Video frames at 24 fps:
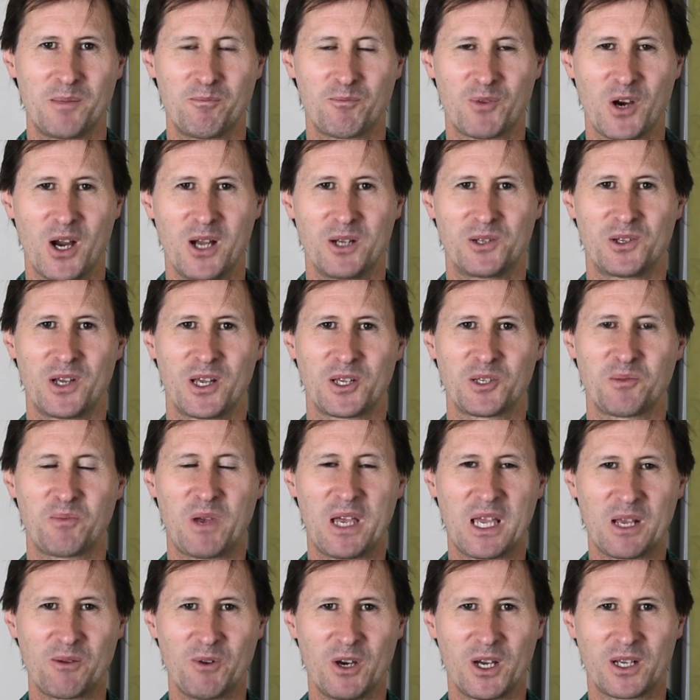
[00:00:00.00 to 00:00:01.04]
projects
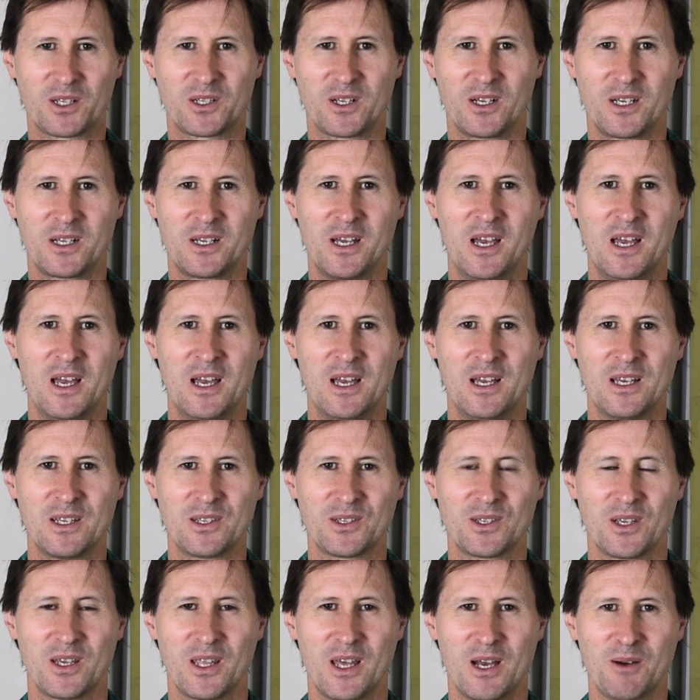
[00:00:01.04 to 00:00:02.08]
being worked on.
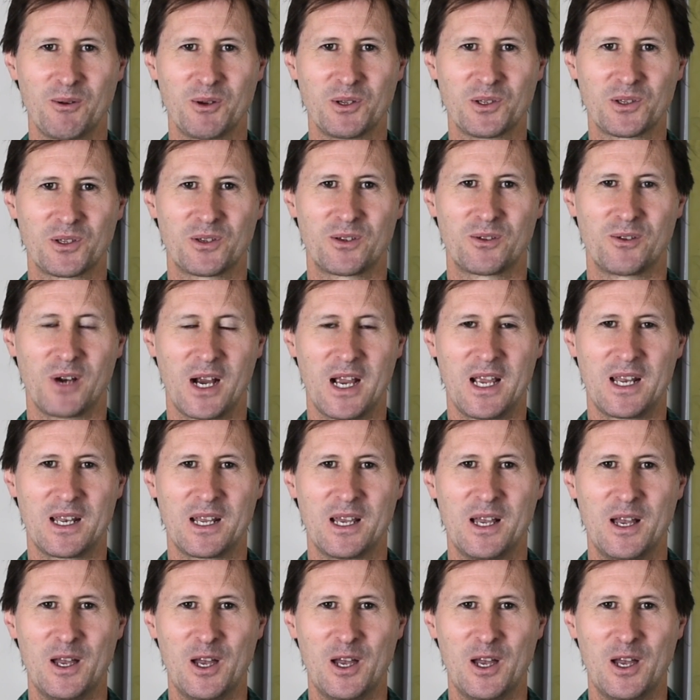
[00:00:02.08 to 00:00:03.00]
So that was great.